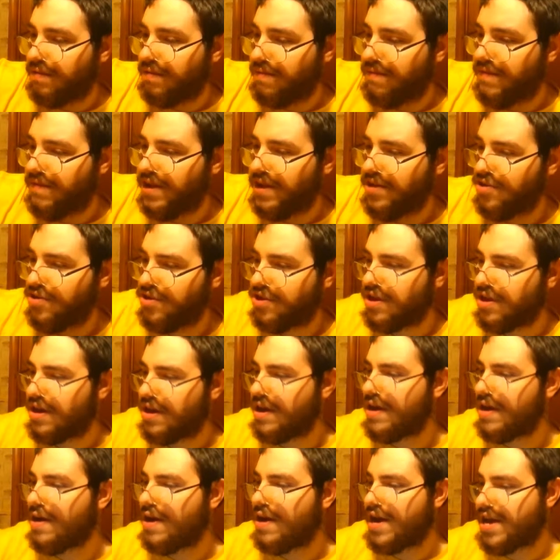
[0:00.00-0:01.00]

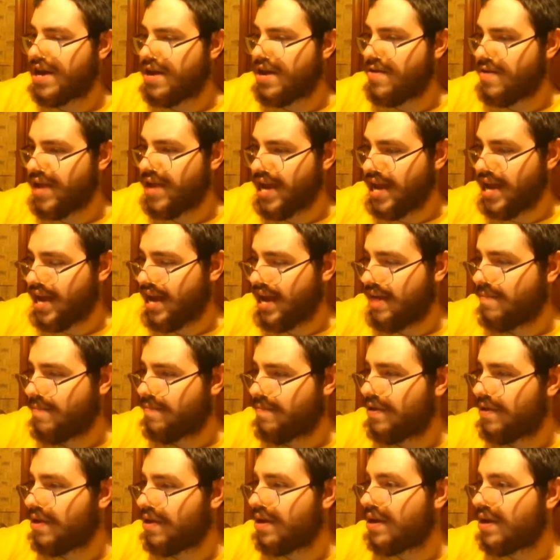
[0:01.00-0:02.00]
Fish.io
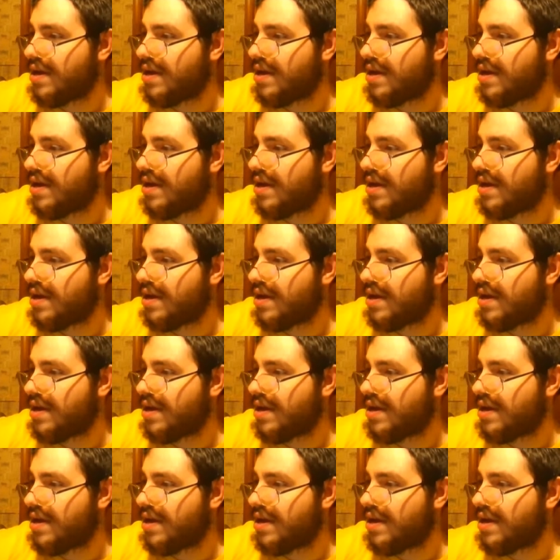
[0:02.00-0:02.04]
game.